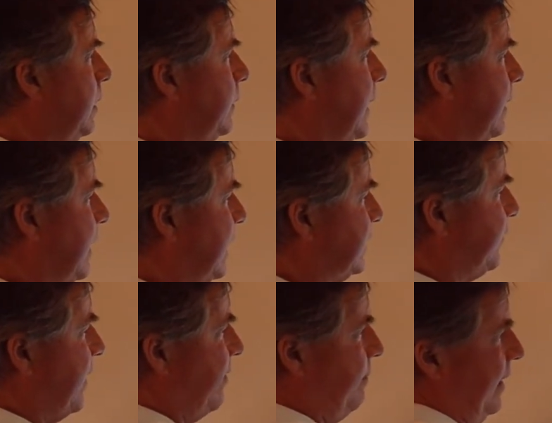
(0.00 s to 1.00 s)
That last
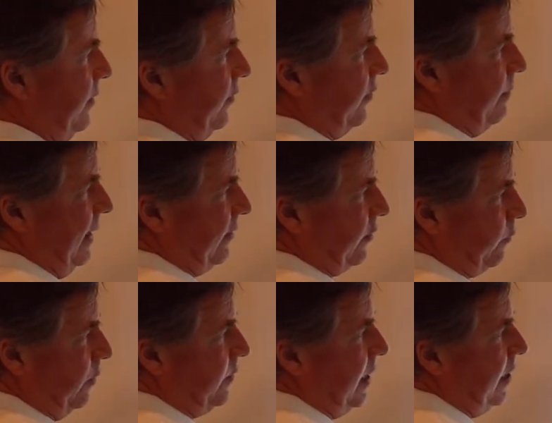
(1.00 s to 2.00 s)
5 meters, it makes a
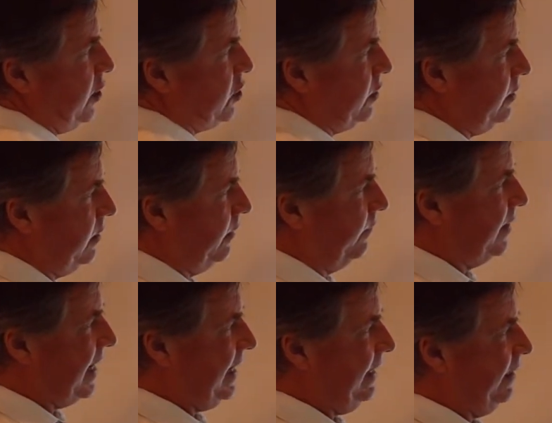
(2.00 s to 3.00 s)
rotation of
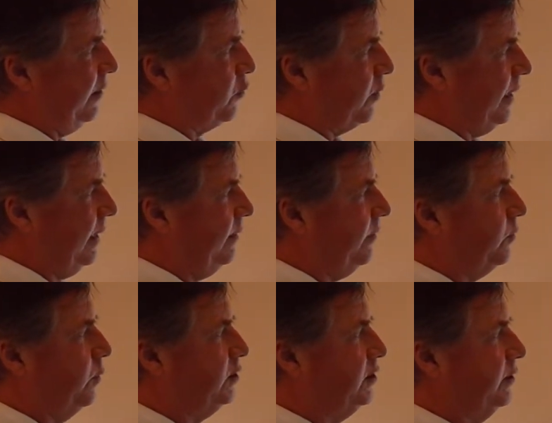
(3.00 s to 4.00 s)
90 degrees,
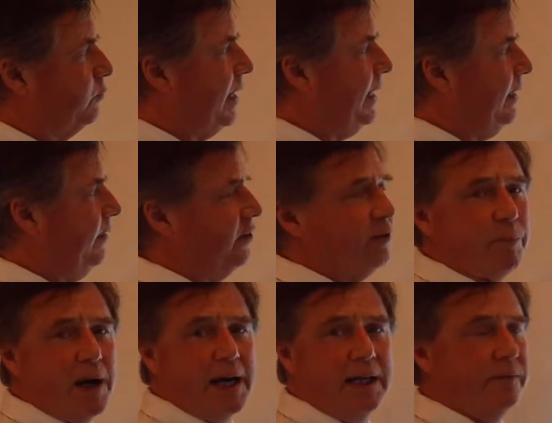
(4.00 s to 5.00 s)
which in radians is
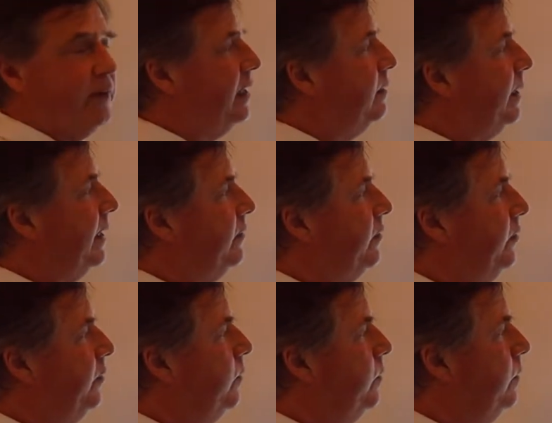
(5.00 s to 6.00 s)
pi divided by
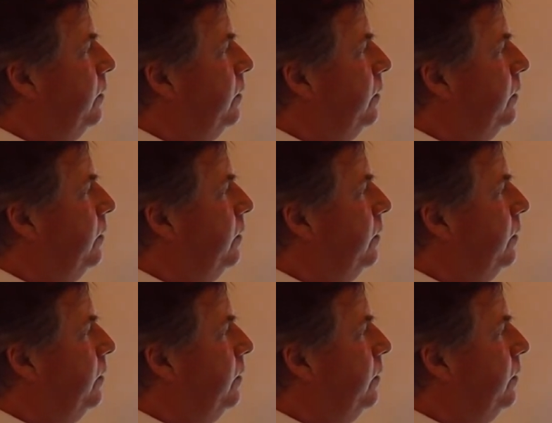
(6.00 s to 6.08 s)
2.